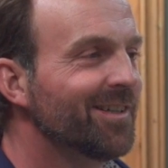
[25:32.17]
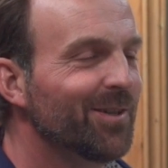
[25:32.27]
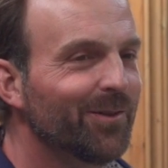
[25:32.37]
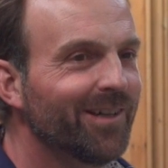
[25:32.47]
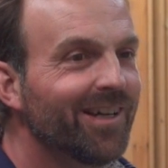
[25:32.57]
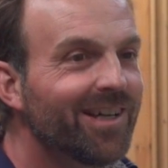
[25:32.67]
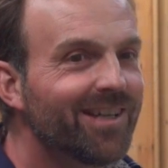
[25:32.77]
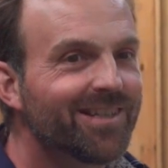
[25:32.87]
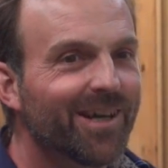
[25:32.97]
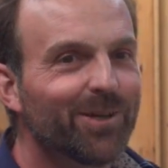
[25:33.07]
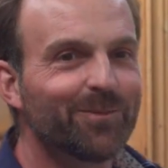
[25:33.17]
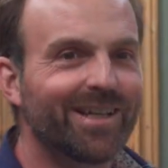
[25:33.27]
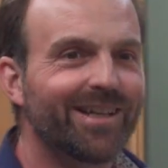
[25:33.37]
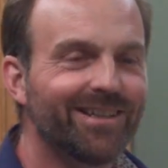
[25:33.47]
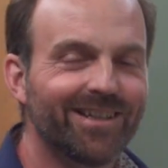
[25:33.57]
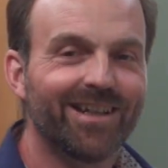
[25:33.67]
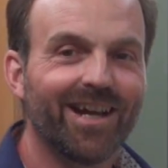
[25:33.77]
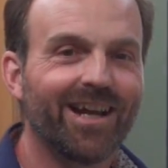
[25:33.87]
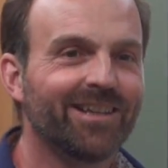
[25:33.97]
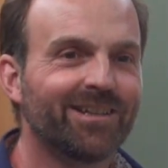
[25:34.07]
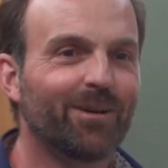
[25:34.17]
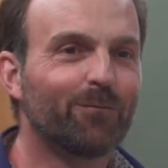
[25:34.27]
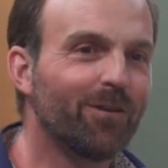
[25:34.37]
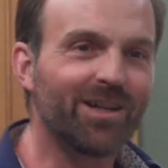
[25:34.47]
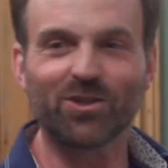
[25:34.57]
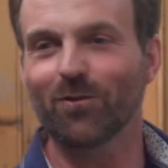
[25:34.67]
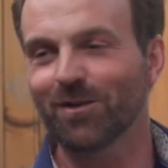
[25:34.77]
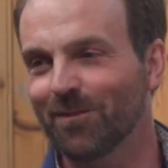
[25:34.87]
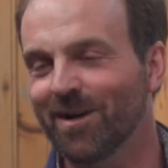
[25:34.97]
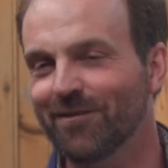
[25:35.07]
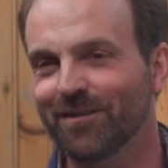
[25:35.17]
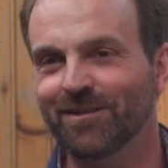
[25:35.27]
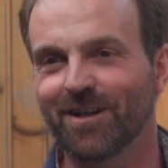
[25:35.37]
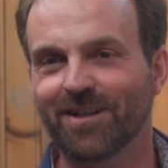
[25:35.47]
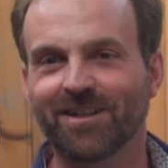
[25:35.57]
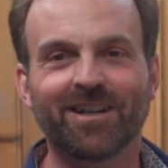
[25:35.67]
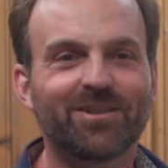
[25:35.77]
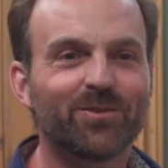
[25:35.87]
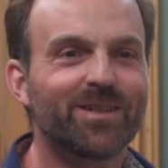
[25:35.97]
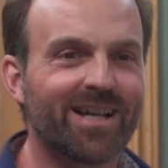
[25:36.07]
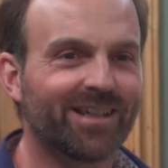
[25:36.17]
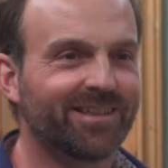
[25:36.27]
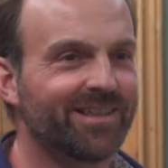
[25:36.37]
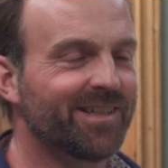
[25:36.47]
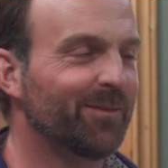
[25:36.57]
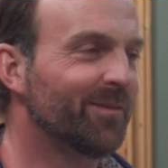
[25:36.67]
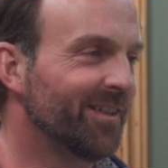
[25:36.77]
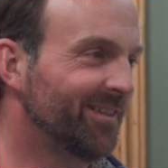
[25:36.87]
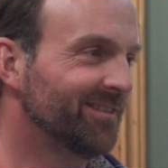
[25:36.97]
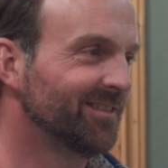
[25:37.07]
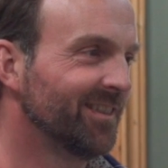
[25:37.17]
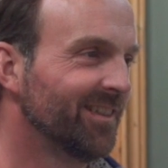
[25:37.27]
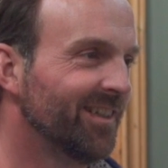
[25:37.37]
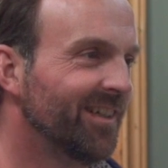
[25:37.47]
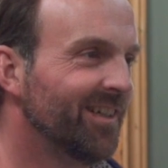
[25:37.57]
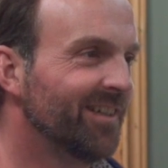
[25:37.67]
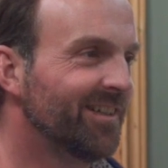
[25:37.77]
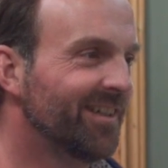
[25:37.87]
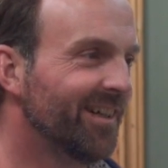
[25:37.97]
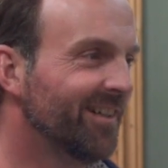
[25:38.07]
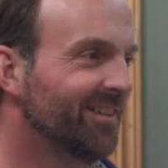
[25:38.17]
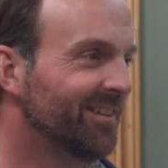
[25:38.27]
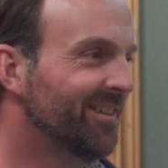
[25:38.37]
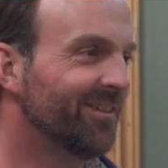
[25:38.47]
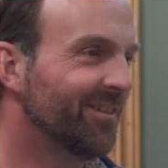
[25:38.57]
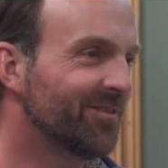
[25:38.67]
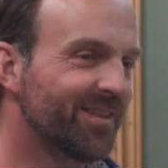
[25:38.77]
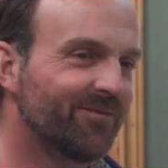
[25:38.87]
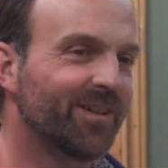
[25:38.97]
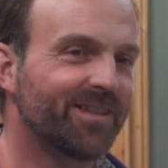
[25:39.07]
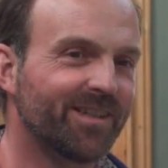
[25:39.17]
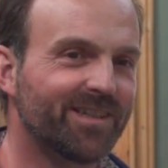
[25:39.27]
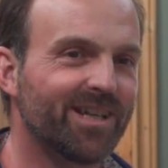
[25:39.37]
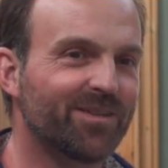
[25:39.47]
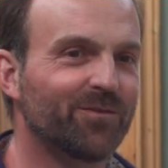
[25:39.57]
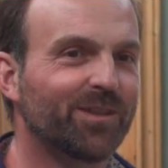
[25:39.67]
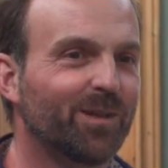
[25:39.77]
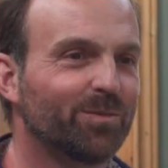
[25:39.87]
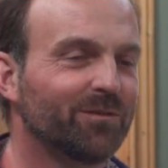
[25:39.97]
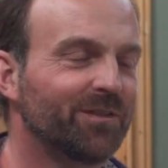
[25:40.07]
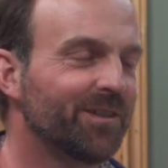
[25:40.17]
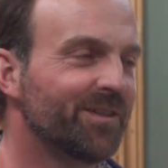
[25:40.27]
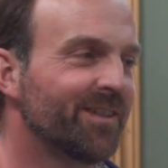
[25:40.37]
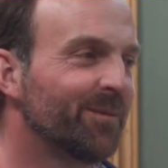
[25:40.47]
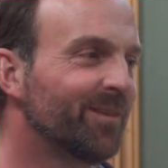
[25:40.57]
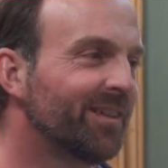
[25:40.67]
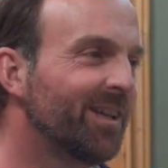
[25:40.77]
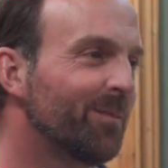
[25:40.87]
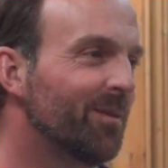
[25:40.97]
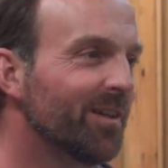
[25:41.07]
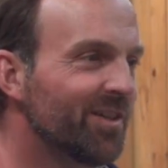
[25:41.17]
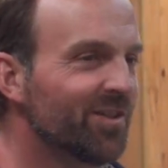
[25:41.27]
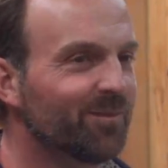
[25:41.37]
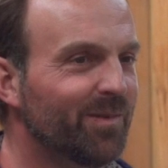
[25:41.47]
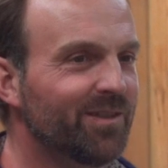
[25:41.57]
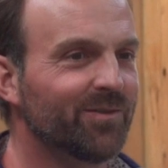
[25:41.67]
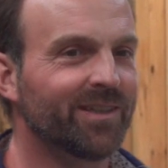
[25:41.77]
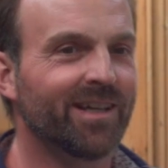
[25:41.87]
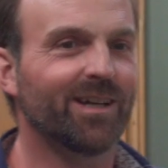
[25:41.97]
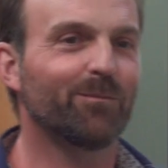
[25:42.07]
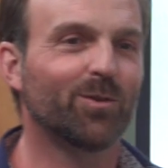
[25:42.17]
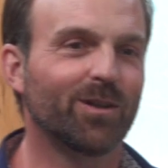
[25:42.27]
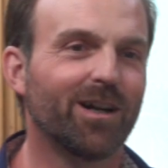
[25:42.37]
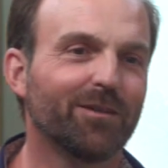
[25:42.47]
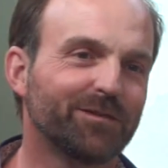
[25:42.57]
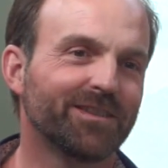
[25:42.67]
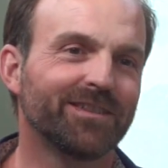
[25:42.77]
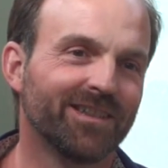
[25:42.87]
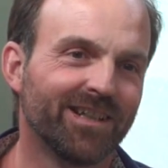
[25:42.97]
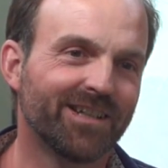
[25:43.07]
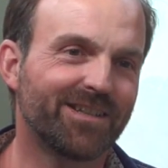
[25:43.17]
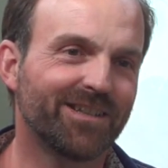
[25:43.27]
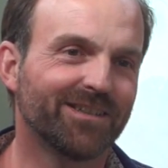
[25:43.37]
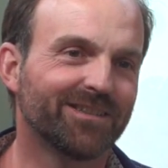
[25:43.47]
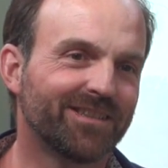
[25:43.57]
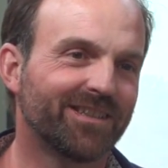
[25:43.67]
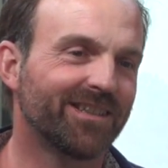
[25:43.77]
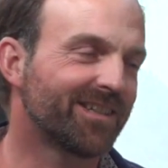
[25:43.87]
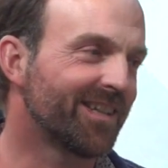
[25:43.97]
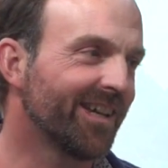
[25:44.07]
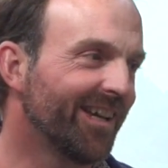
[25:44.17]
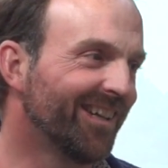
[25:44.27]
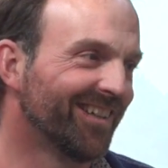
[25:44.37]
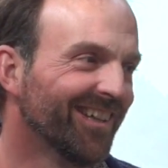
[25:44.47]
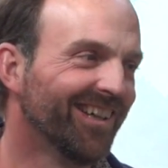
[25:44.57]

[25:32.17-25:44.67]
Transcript: So he'd tell me, and then I'd rush over to my vineyard and I'd do exactly the same thing. And, you know, it was a very successful couple of years, and I'm thinking maybe I should be doing that more often still to this day.